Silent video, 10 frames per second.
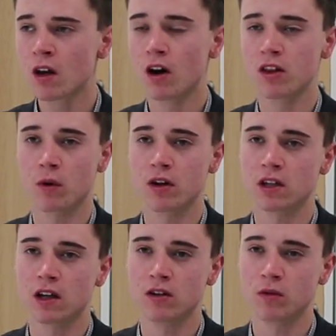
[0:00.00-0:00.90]
Otherwise,
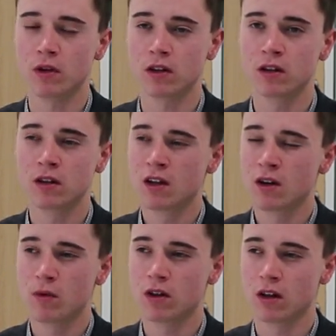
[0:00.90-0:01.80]
you'll end up with
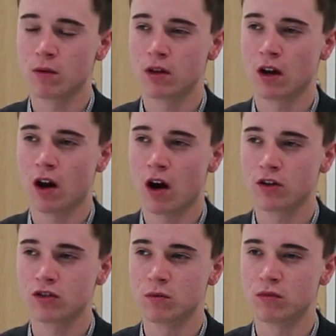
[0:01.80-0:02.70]
a
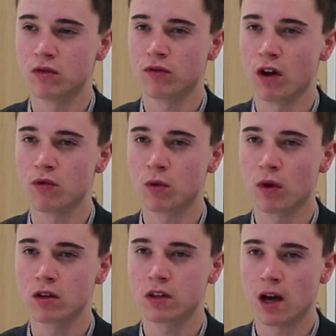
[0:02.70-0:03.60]
large number of
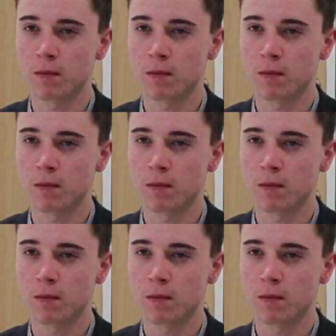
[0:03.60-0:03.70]
low-quality